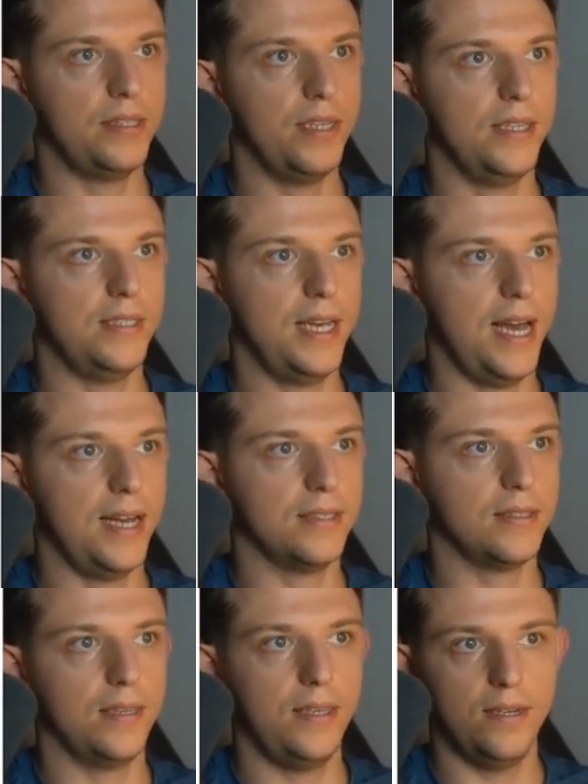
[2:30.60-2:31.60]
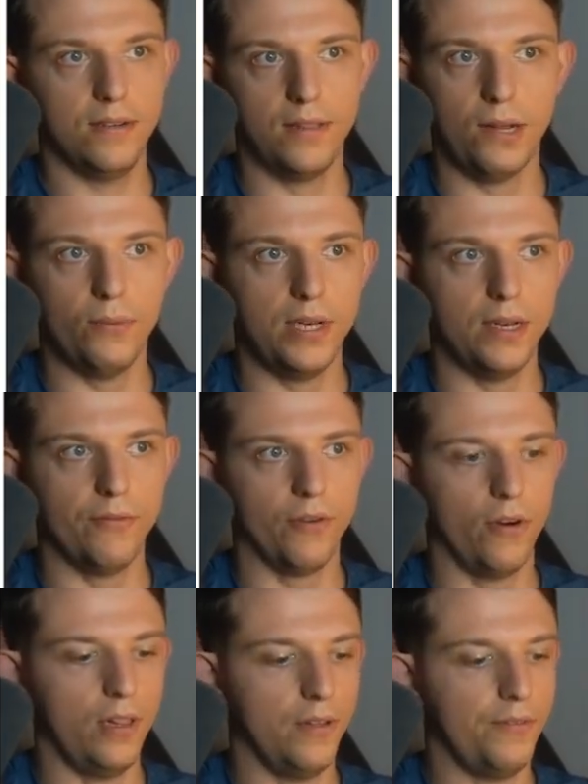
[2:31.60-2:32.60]
in the task here like we did for
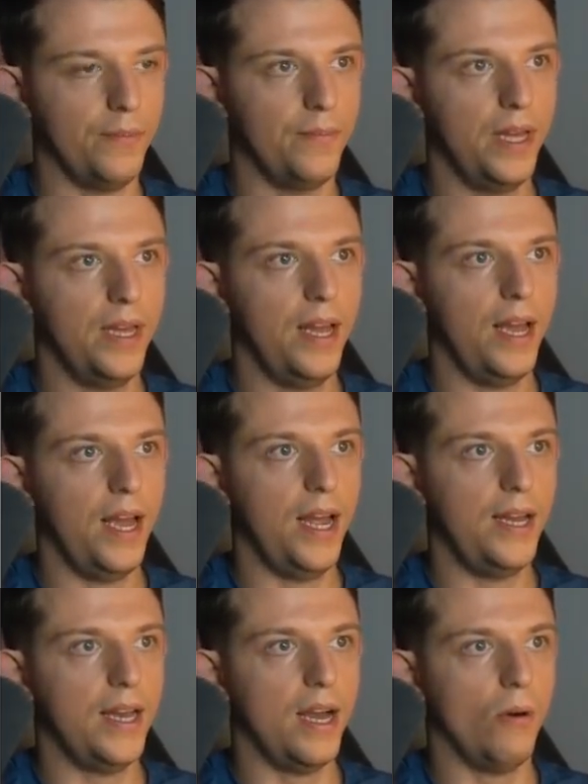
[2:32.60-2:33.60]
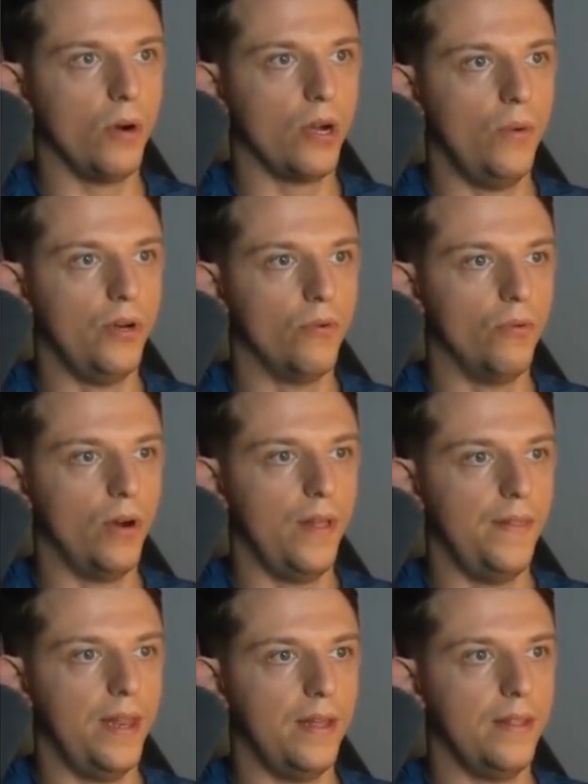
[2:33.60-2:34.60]
all of them. And now we're going to
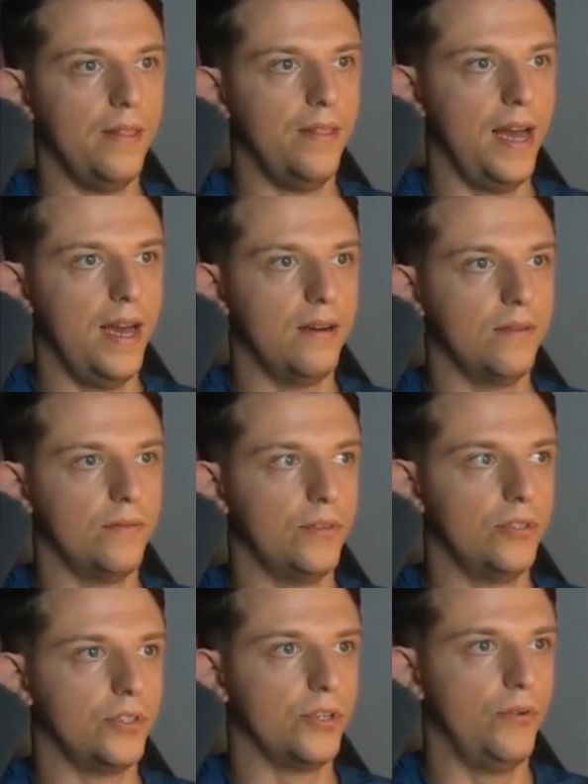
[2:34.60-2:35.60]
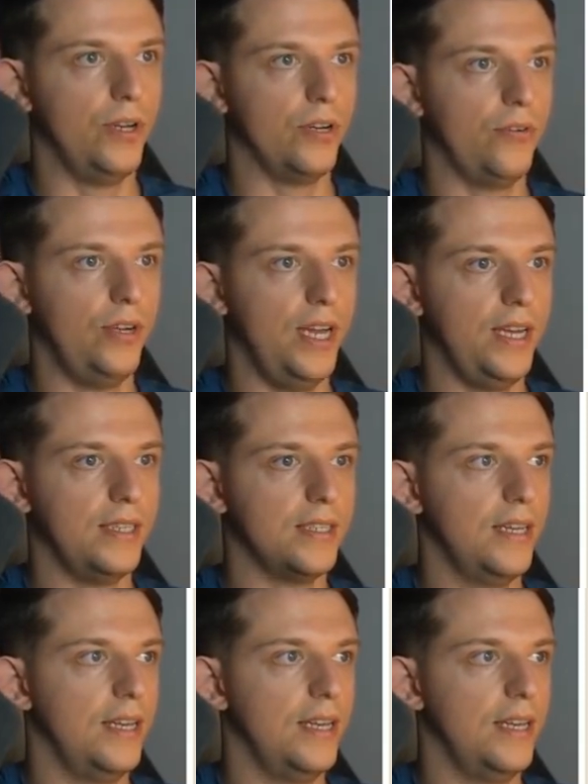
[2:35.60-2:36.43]
run that. We're just going to create